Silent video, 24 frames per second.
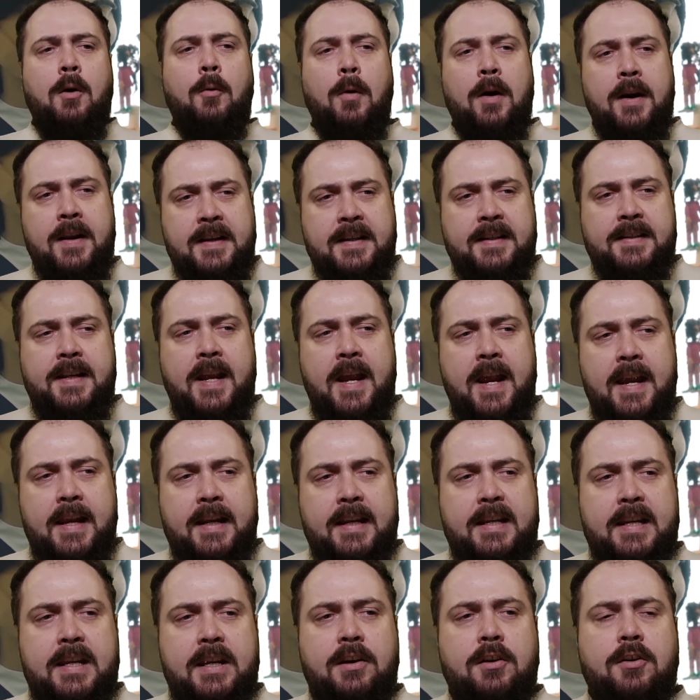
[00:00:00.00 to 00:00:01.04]
What he's
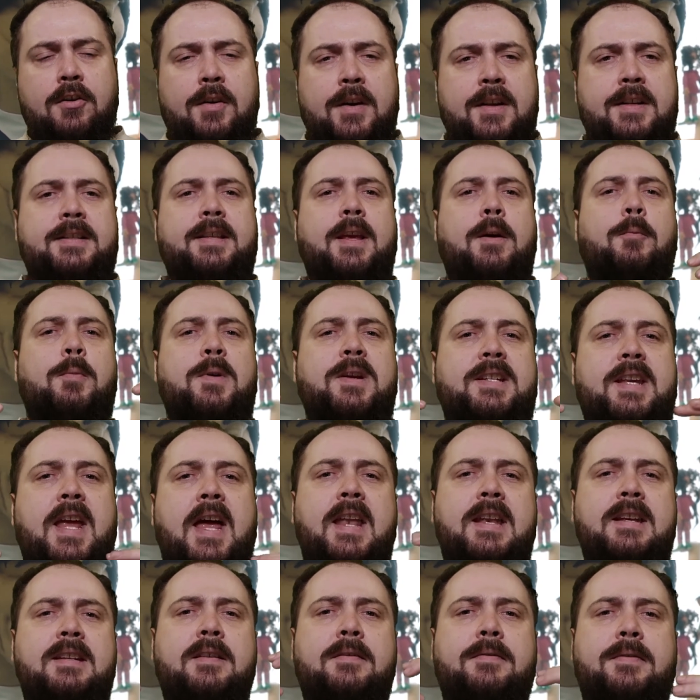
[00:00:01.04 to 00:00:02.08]
saying here is that we
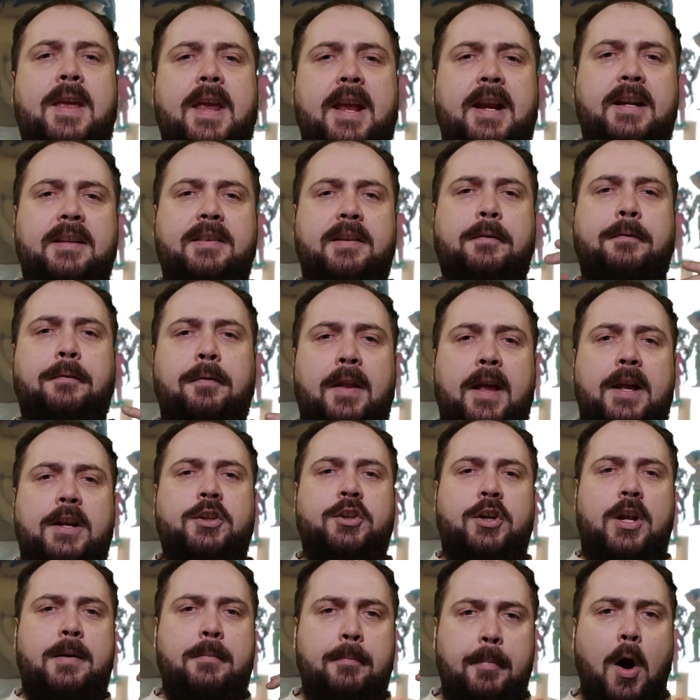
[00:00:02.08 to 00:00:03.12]
tend to think that
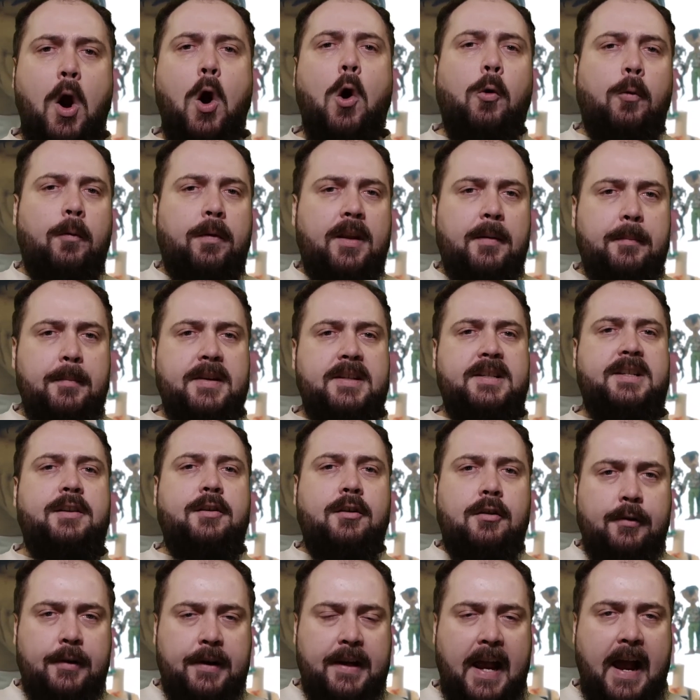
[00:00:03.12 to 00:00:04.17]
flesh and bone, that
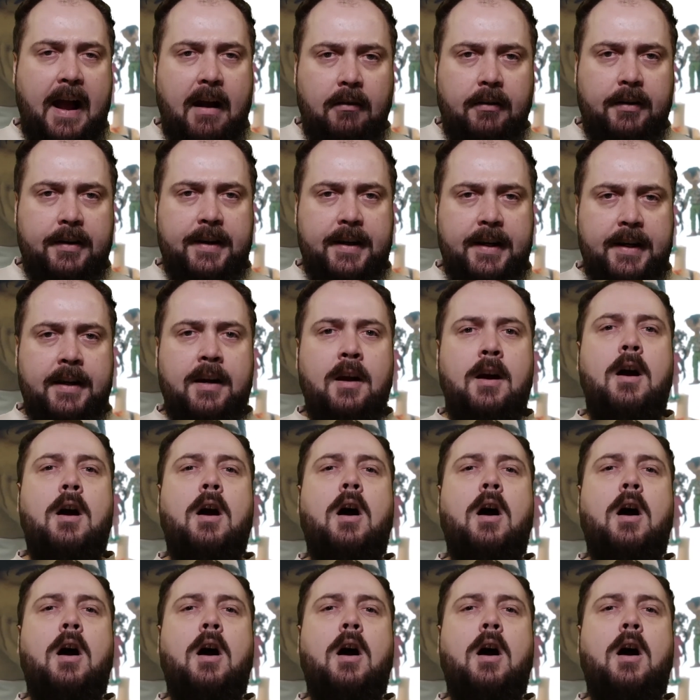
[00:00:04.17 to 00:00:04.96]
materiality